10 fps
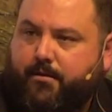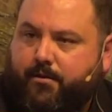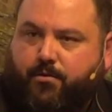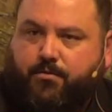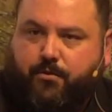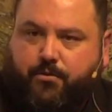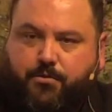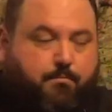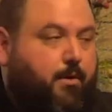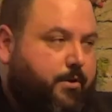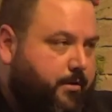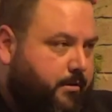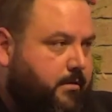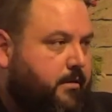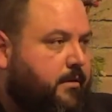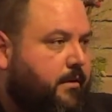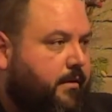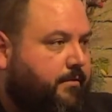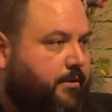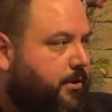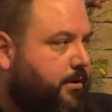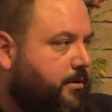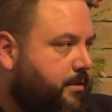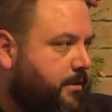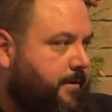those first martyrs of the church.